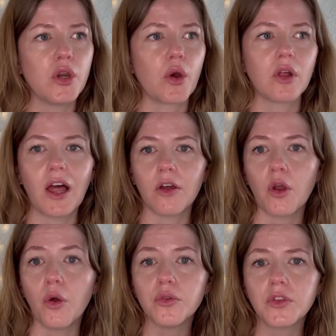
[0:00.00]
cloud
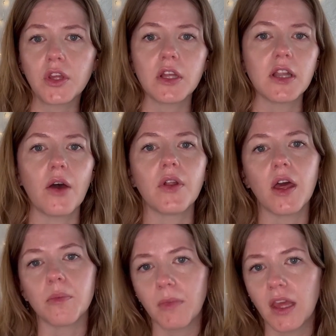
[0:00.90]
hosting, cloud
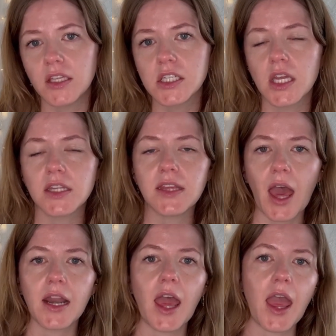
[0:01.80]
automation,
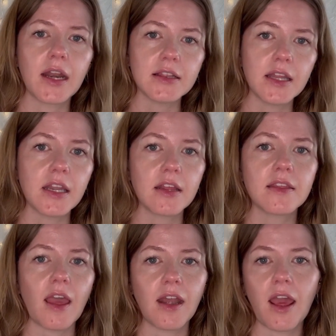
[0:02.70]
data analytics,
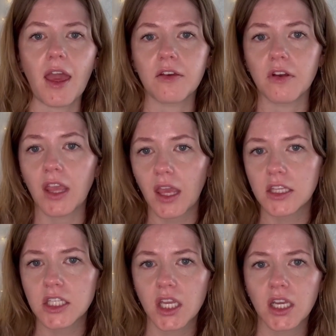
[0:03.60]
data
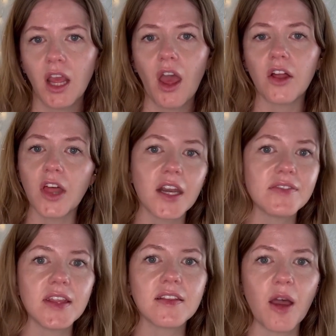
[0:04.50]
aggregation. A lot of
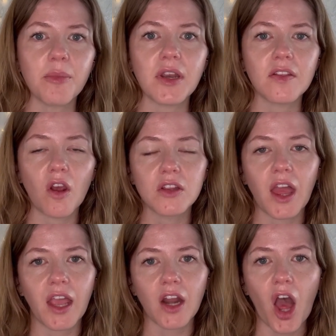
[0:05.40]
these companies are
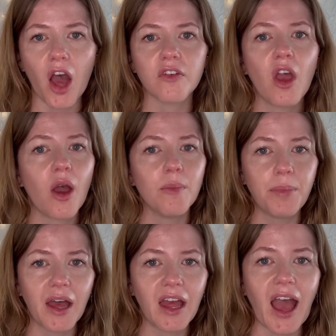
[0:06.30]
laying off,
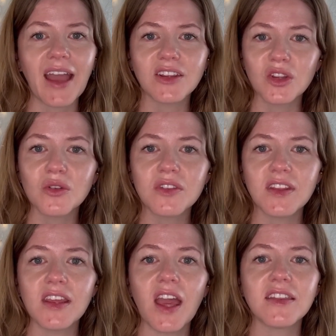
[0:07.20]
but I do
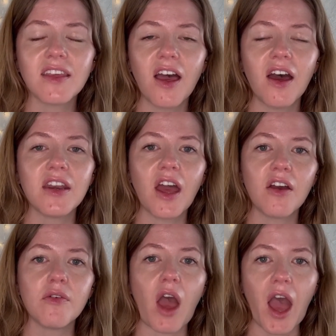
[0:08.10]
see a ton
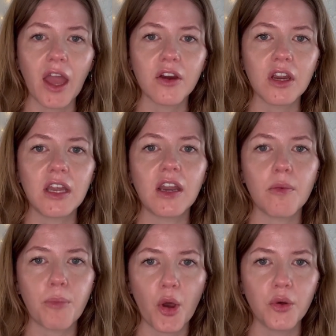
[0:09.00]
of hiring
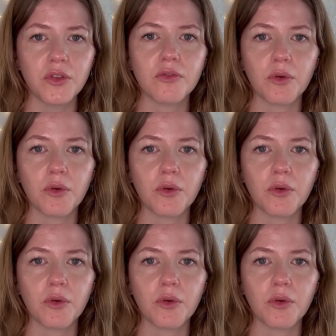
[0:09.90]
posts for